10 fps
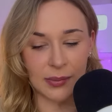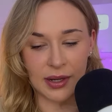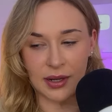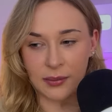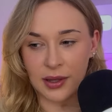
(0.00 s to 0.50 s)
But
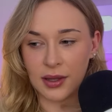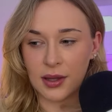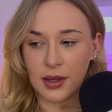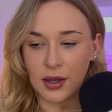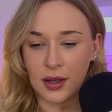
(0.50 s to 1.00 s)
anyway,
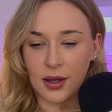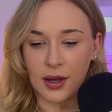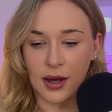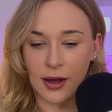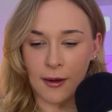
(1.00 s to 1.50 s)

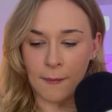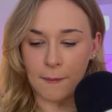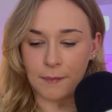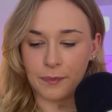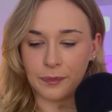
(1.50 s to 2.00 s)
I
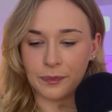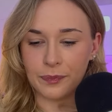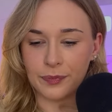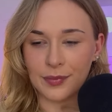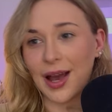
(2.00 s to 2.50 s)

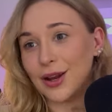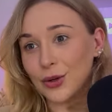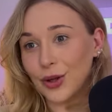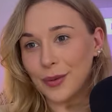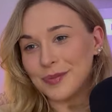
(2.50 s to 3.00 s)

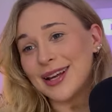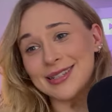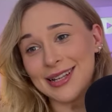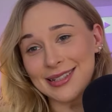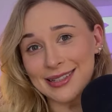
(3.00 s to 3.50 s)
don't know,
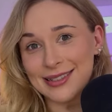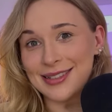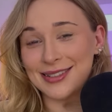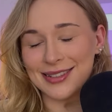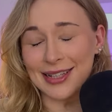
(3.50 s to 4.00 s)
let's
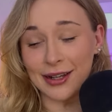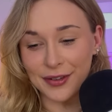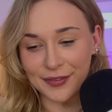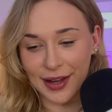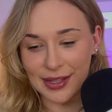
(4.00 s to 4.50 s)
just
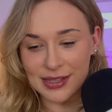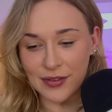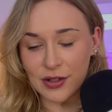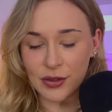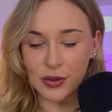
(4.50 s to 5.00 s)
clarify
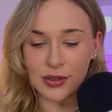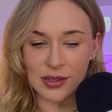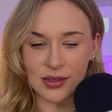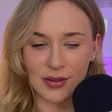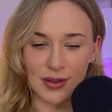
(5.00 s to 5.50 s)
Seven of Swords
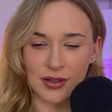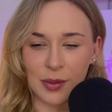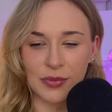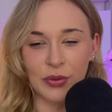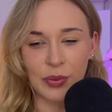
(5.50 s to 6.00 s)
in
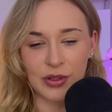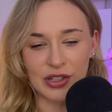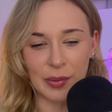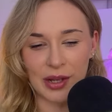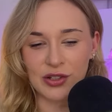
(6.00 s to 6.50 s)
terms of what
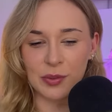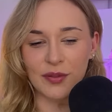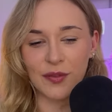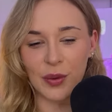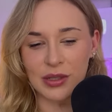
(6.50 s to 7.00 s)
Gemini should be
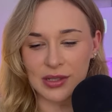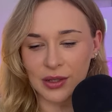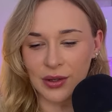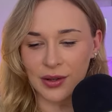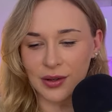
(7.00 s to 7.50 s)

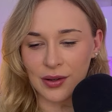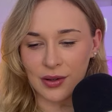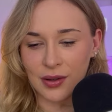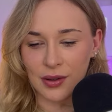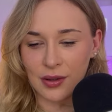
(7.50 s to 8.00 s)
focusing on.
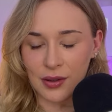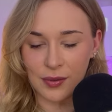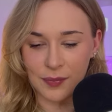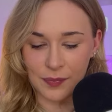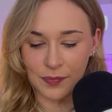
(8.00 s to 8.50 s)

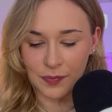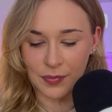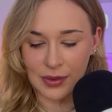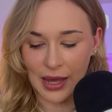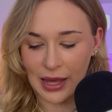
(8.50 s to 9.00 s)

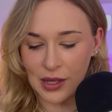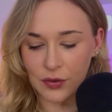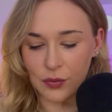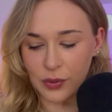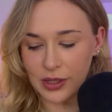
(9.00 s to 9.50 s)
Eight
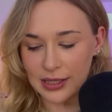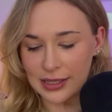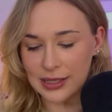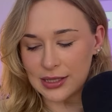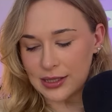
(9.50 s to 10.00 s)
of
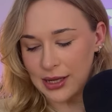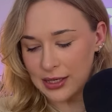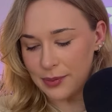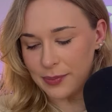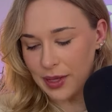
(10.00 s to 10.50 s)
Wands
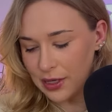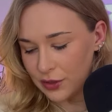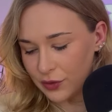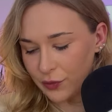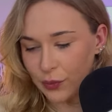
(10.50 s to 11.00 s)
and the
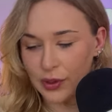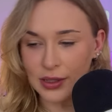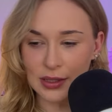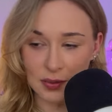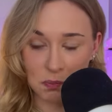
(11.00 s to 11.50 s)
Page of
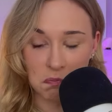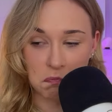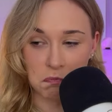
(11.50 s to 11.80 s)
Wands.